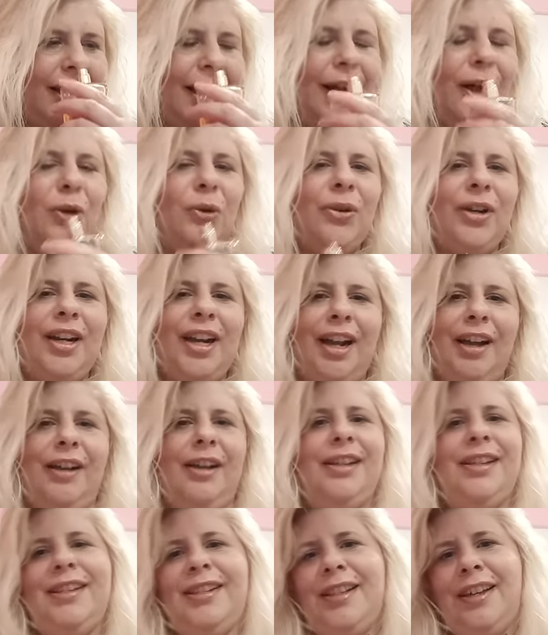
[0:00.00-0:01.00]
how
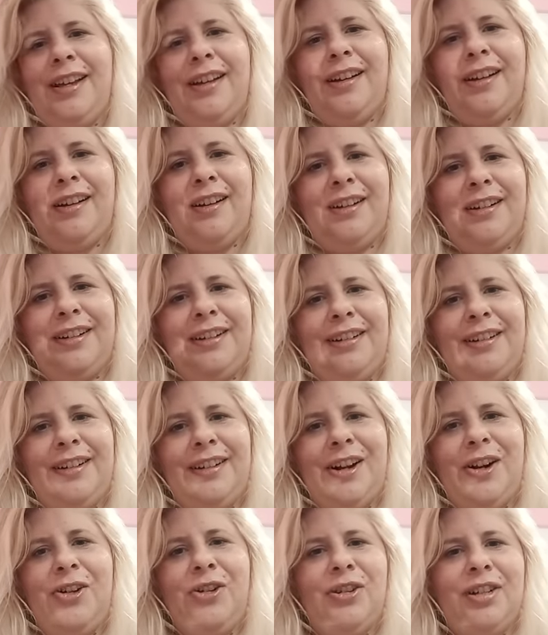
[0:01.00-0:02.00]
nice they are,
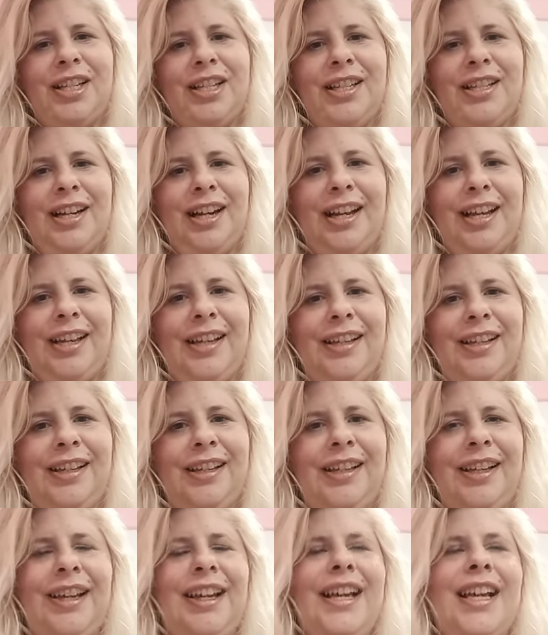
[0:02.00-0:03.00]
honestly.
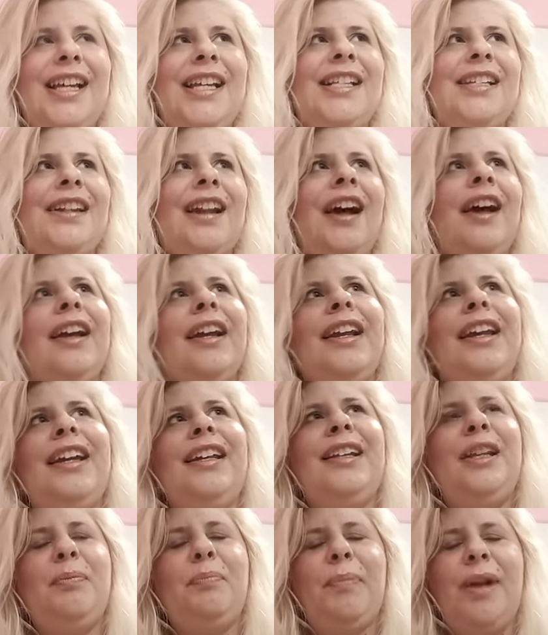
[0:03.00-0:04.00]
It's like
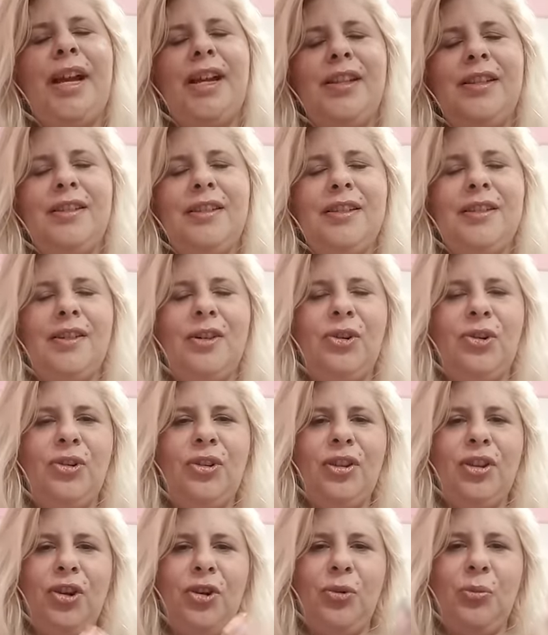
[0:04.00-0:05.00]
it depends
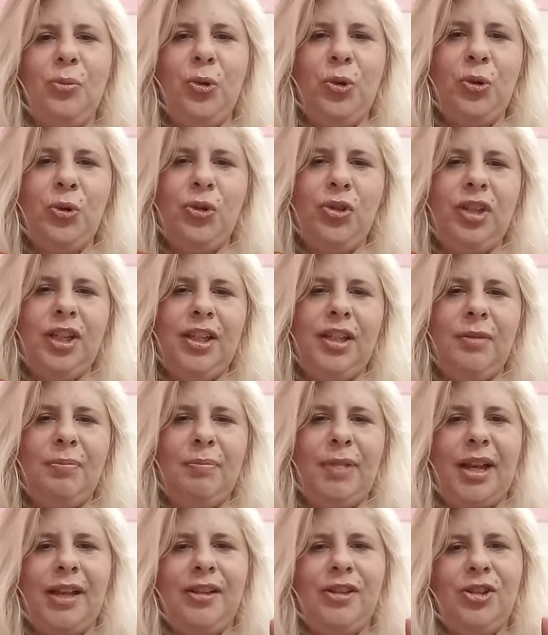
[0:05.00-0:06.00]
on your mood, it
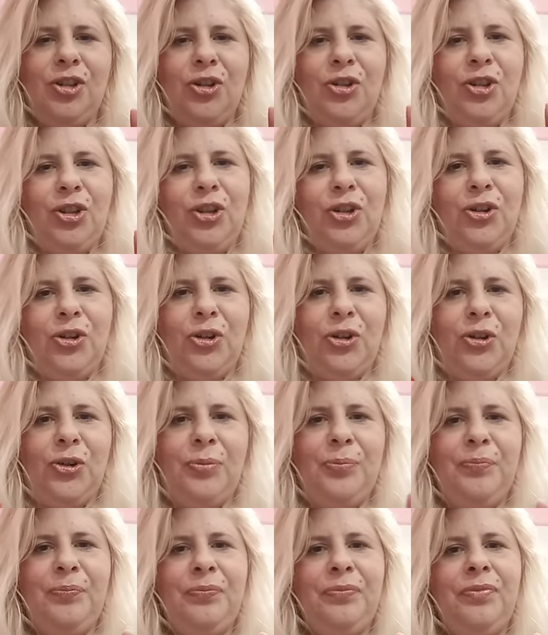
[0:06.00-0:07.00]
depends on
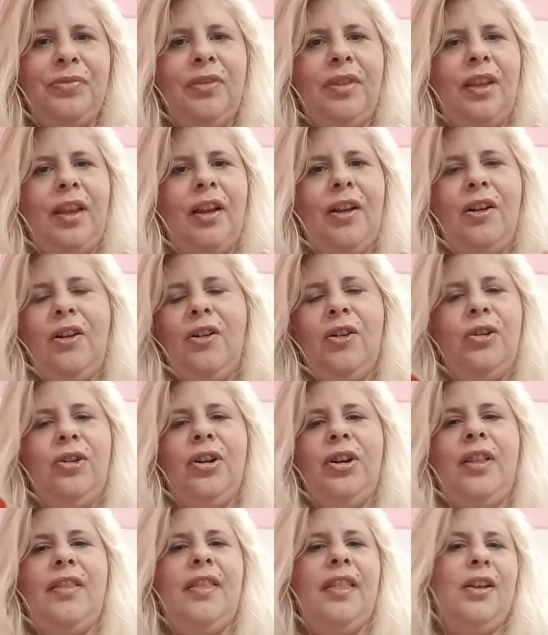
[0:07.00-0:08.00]
your,
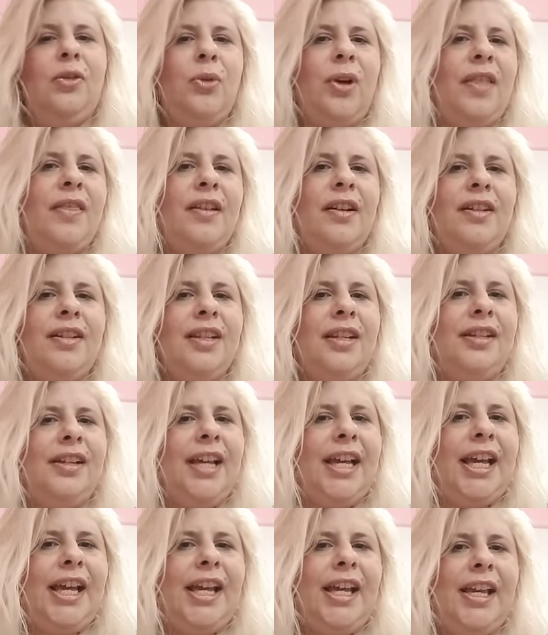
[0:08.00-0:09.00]
on the whether it's a
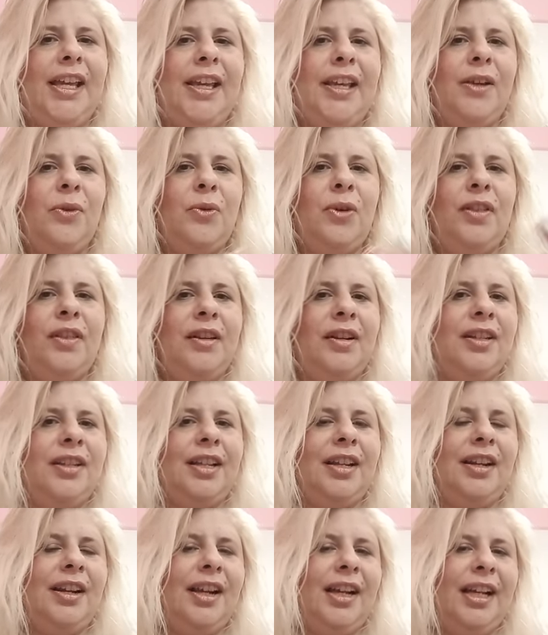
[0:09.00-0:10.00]
day, whether it's
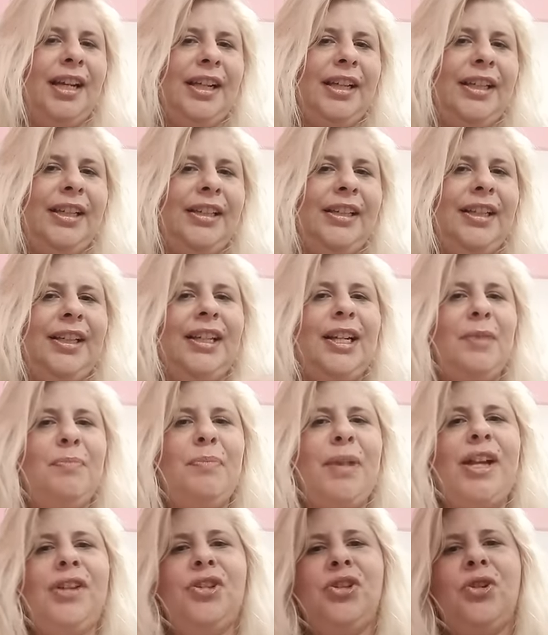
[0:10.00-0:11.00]
a night, it
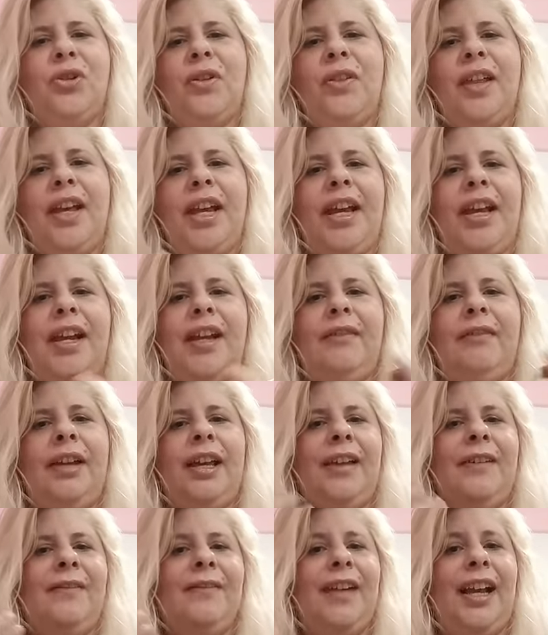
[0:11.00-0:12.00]
depends on the
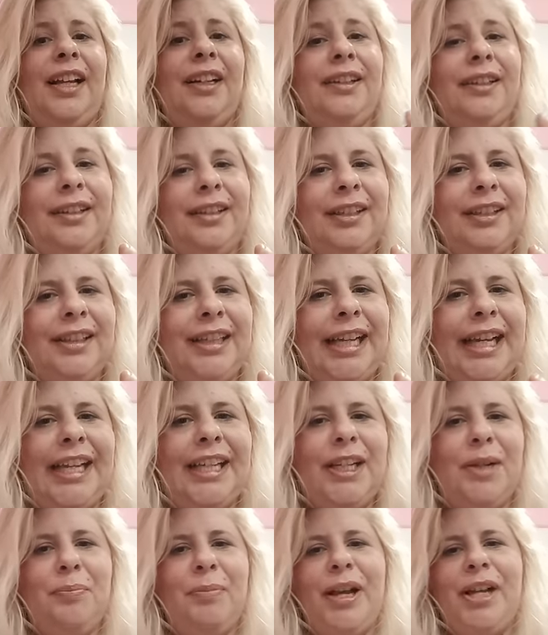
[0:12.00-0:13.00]
event,
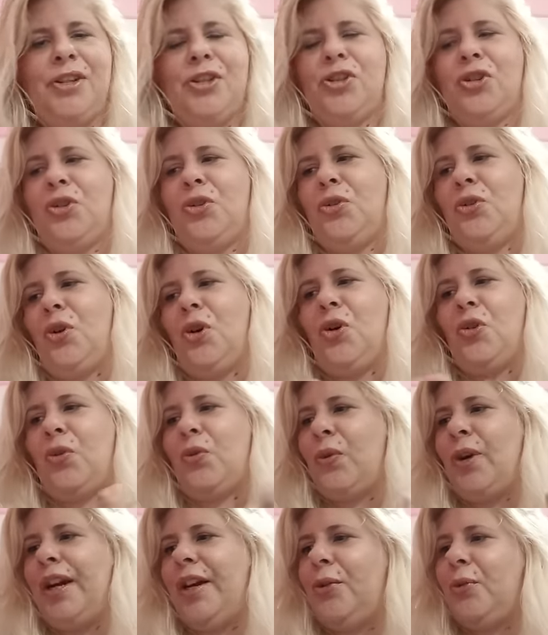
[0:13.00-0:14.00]
it depends on or
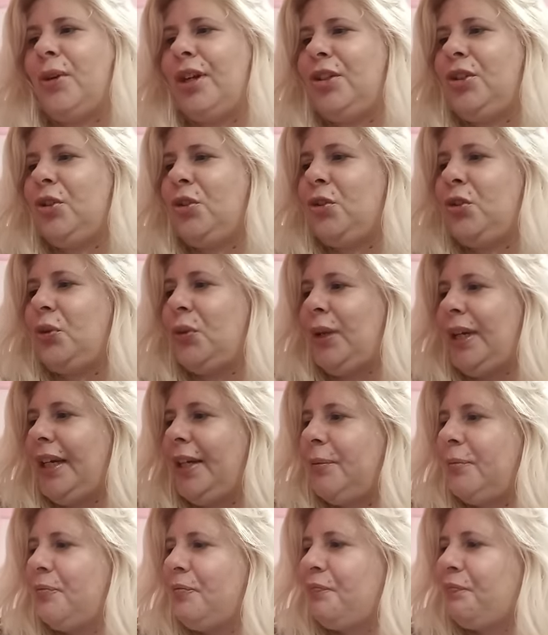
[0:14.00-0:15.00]
where, what you're
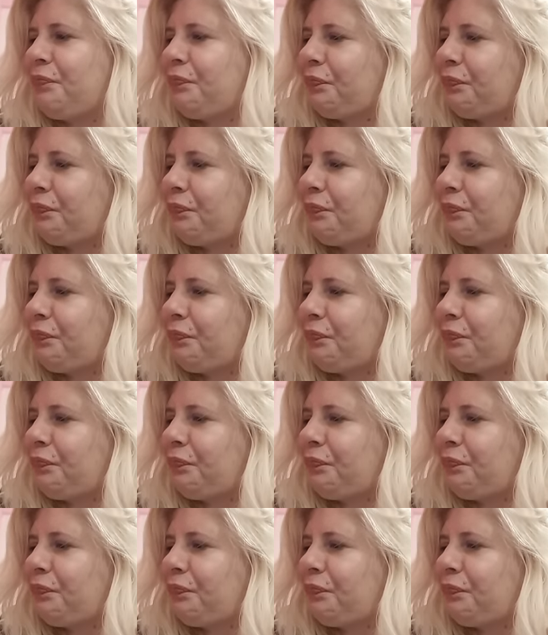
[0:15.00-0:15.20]
doing.